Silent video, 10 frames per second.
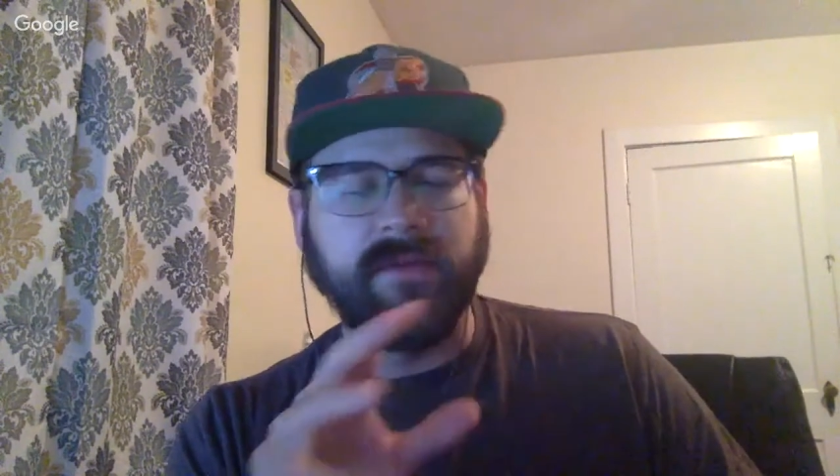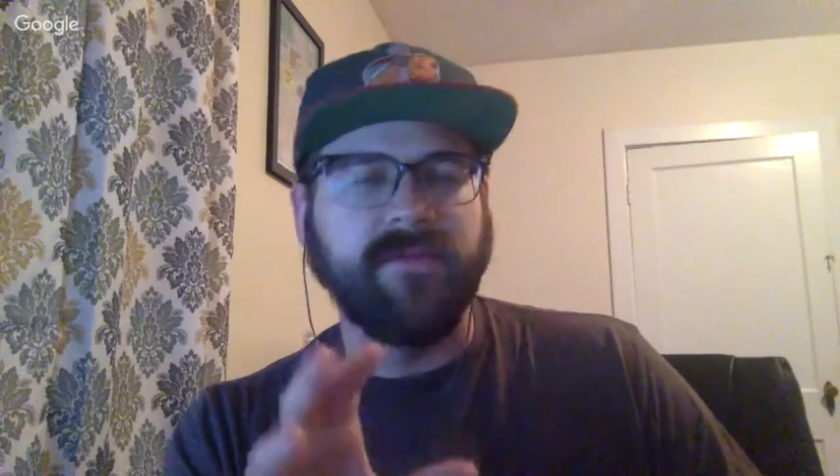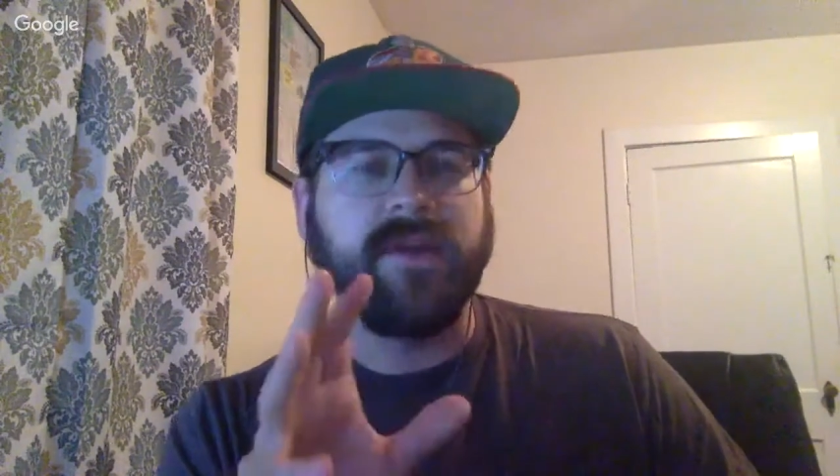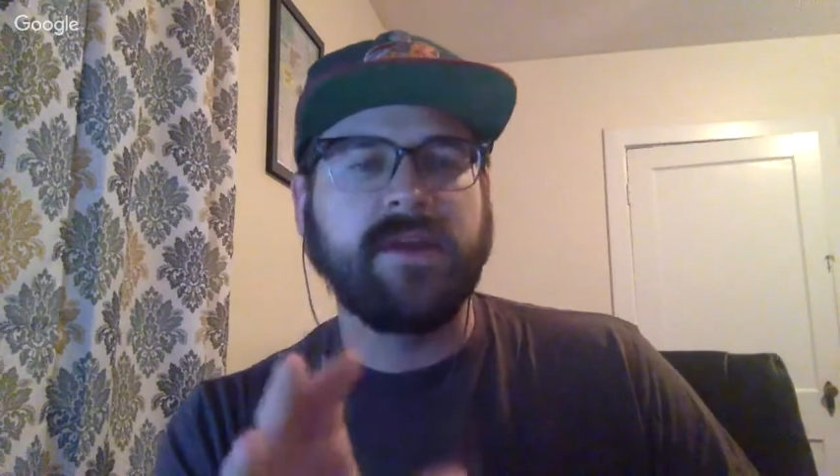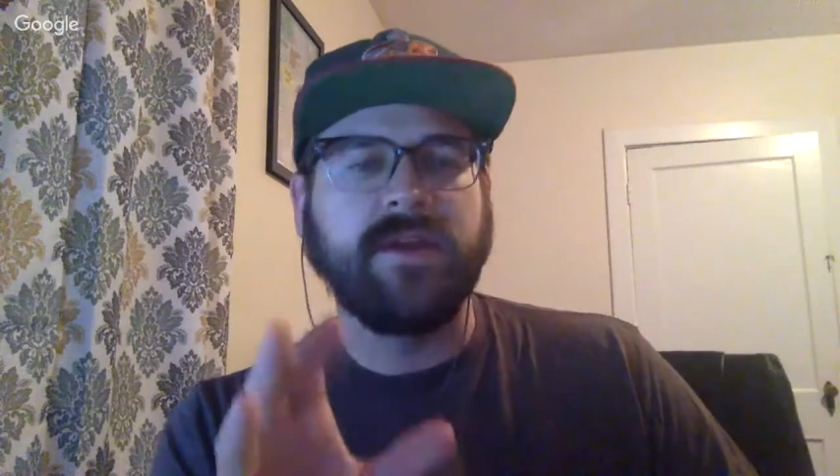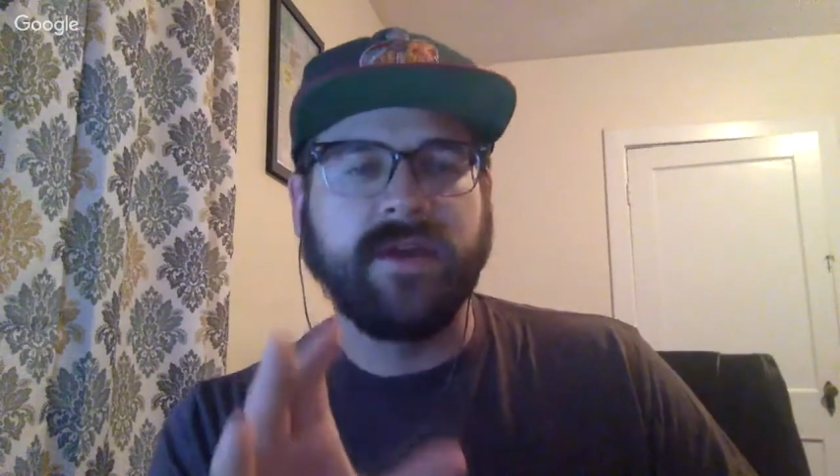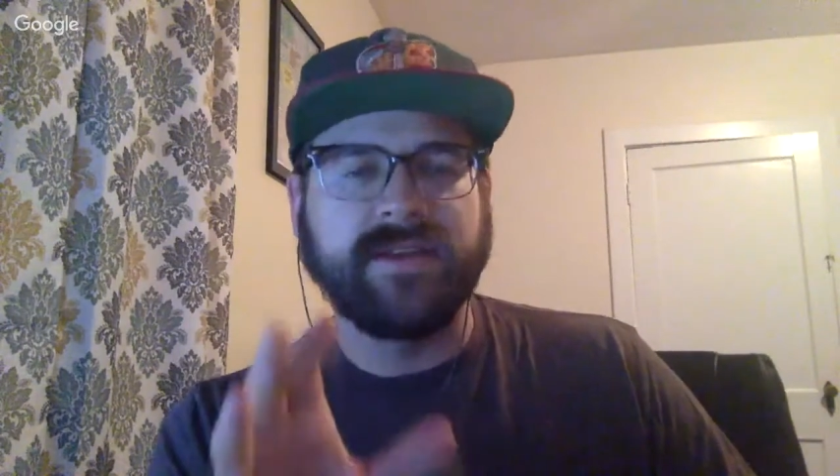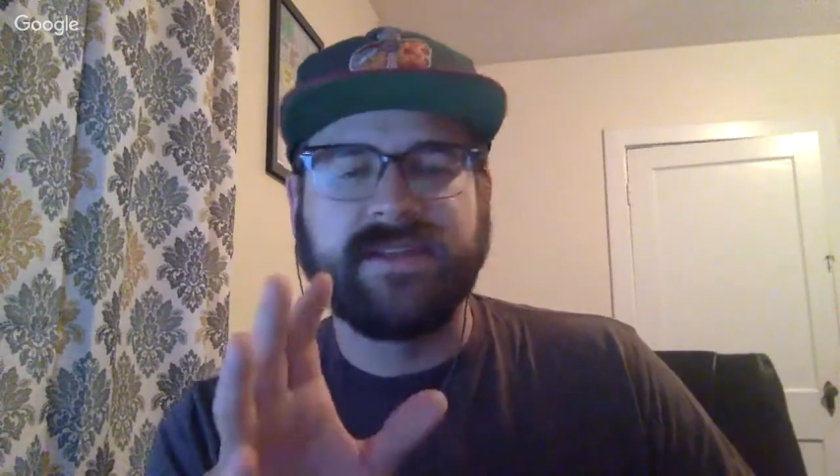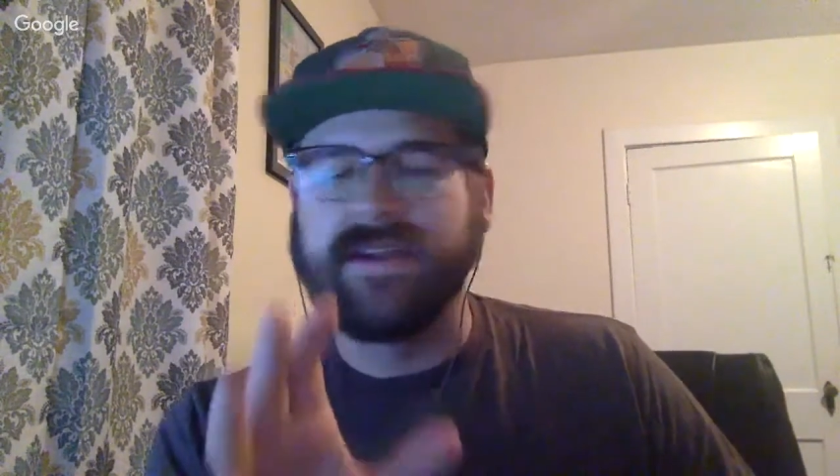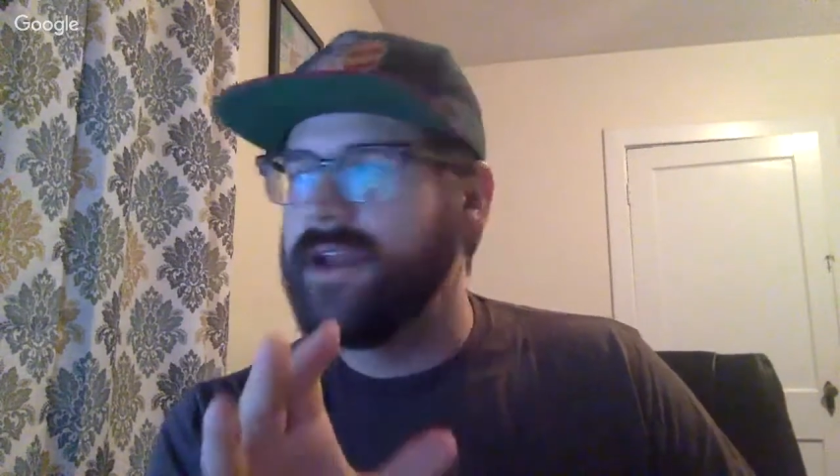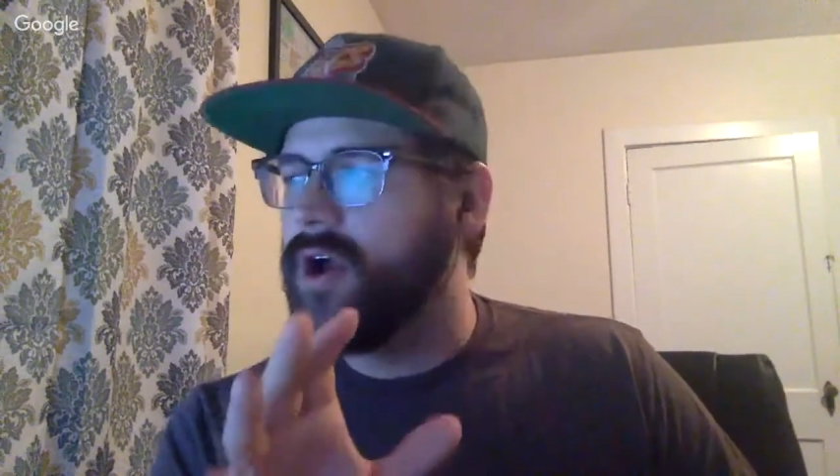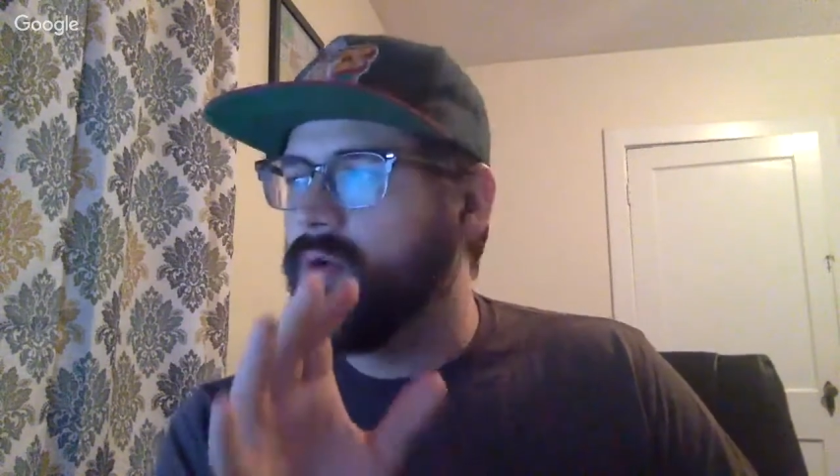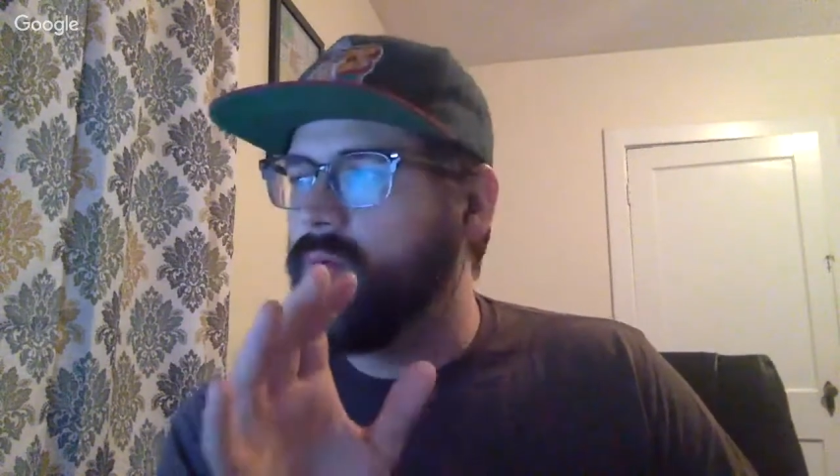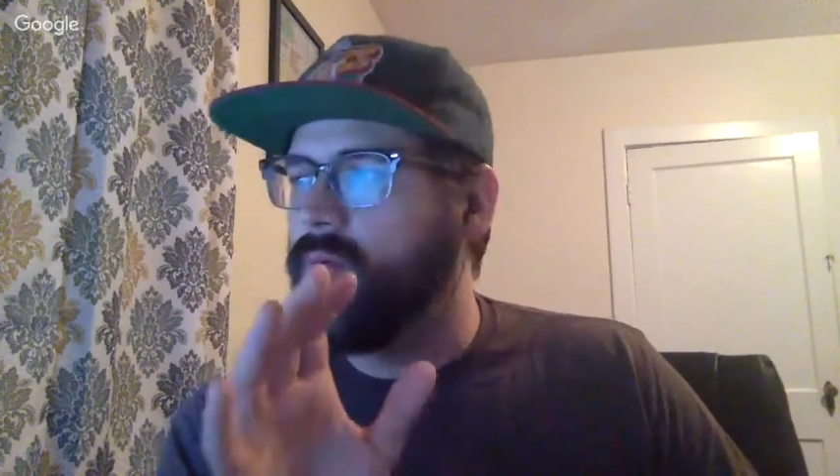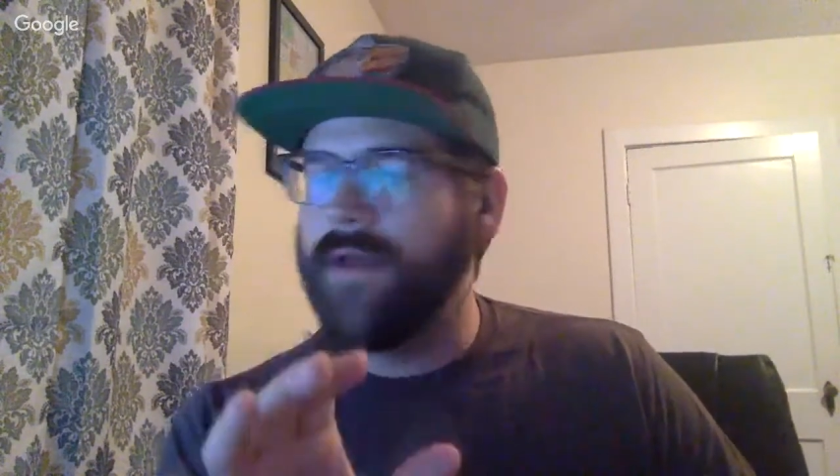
very curious to know what the